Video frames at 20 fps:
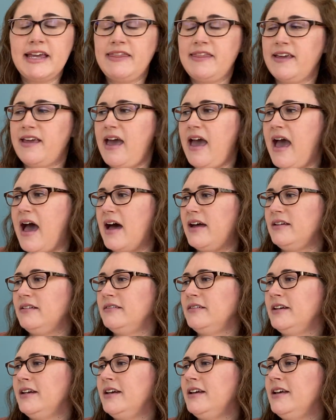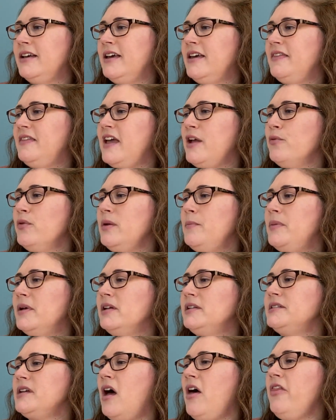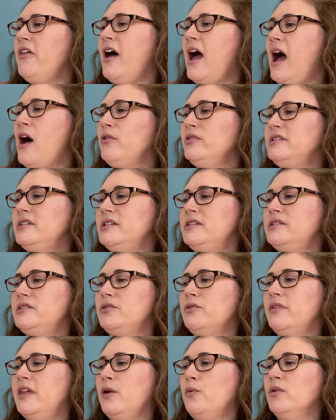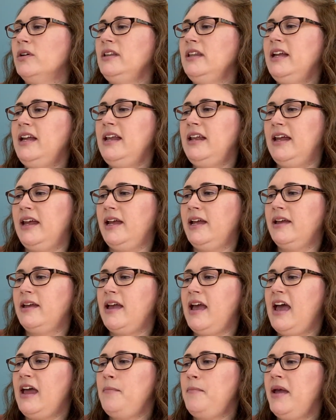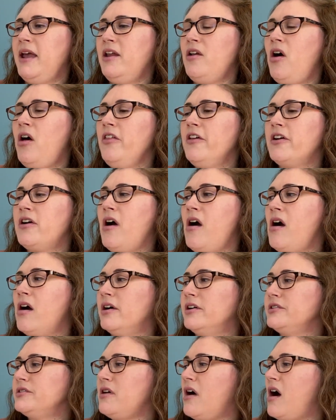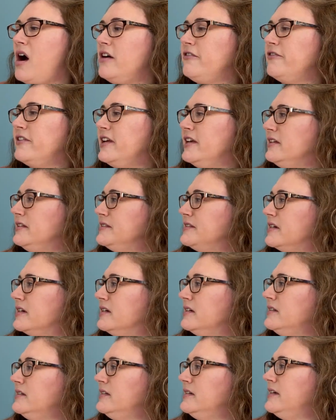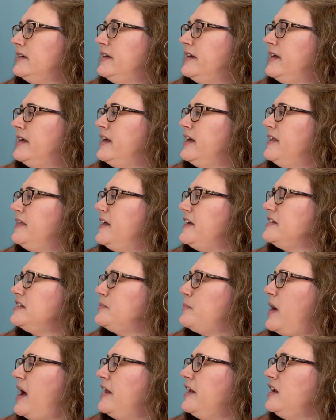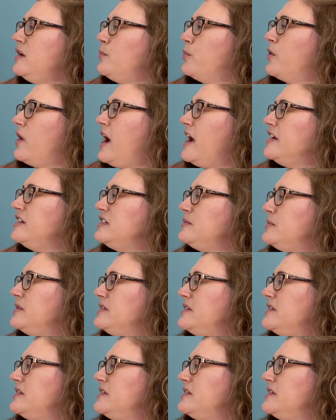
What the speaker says: like the cat. They rebuilt all the houses so they were leaning and made all the cars off kilter. They spotted prized